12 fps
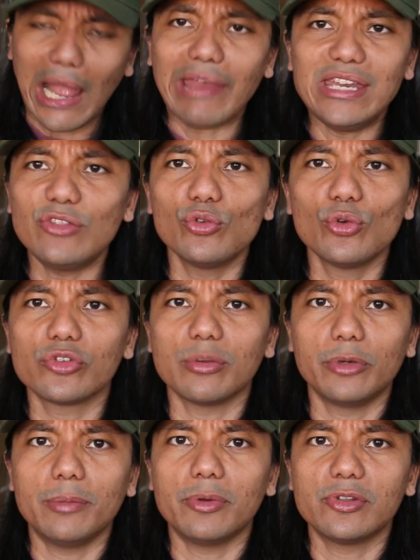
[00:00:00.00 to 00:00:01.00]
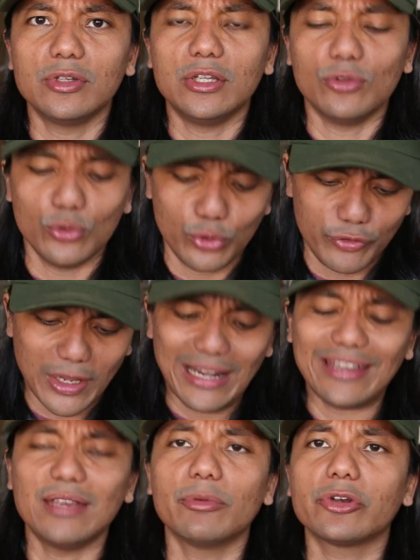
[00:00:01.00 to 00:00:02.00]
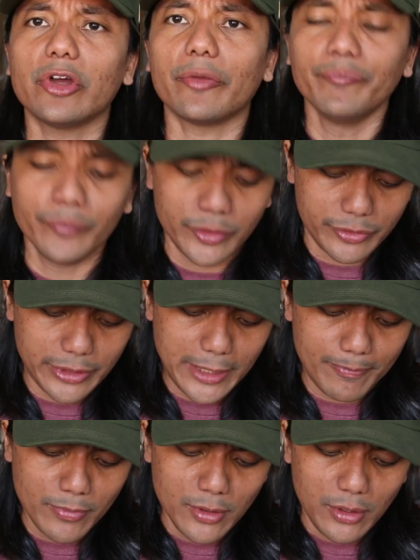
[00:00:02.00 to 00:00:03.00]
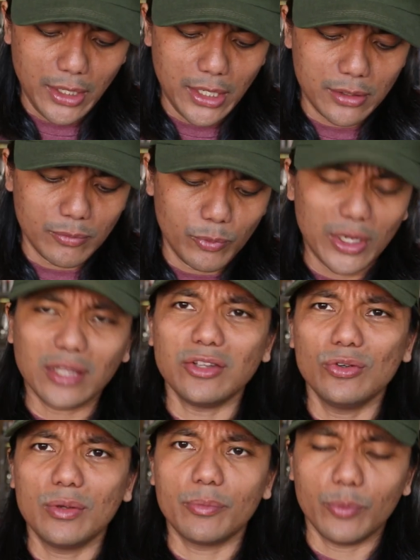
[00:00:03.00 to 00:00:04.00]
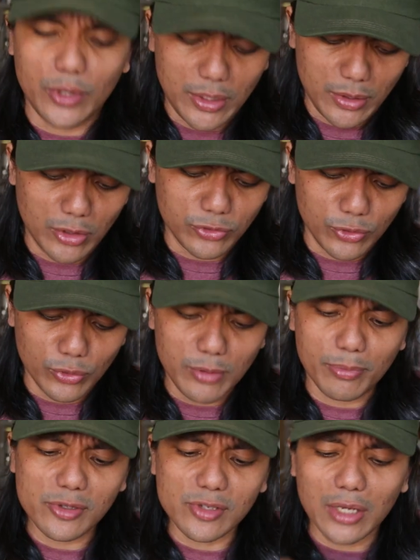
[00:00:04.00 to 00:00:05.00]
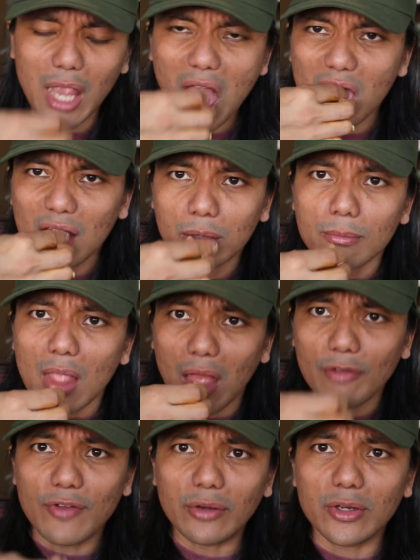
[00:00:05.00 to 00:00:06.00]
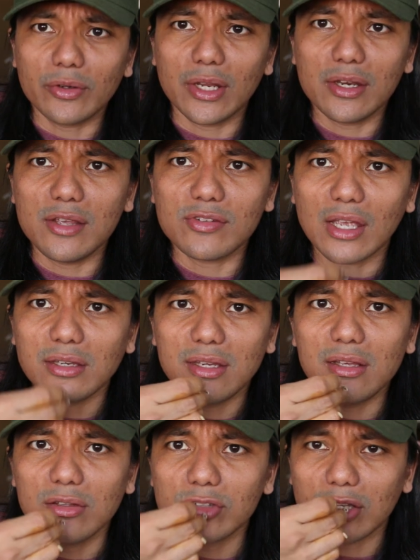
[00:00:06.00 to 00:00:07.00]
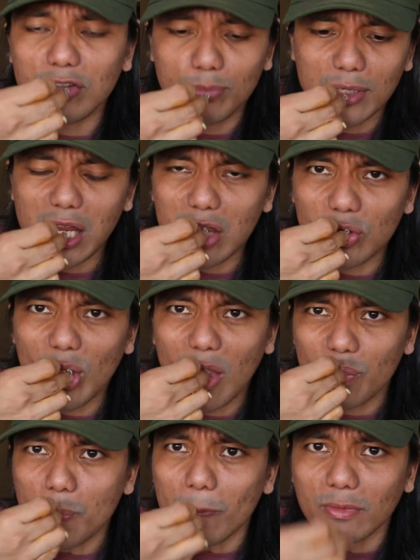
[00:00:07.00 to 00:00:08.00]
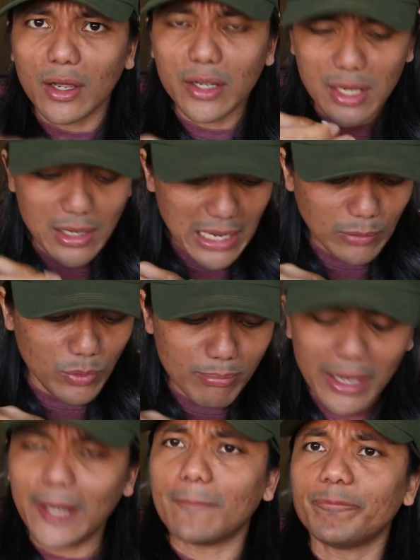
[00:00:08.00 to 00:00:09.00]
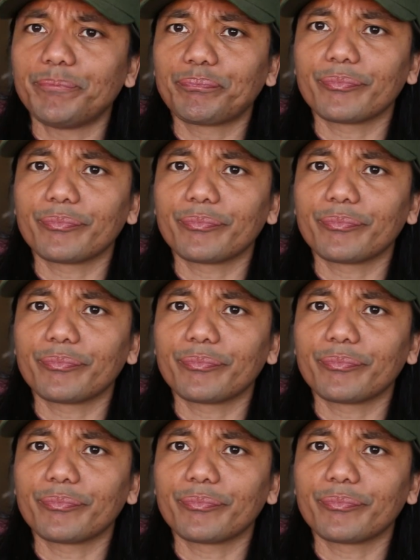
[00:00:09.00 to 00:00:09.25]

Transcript: I need to know somebody personally to know if I like him or not, right? And when I got to know him personally, I found out that his ideals and his beliefs are in line with mine,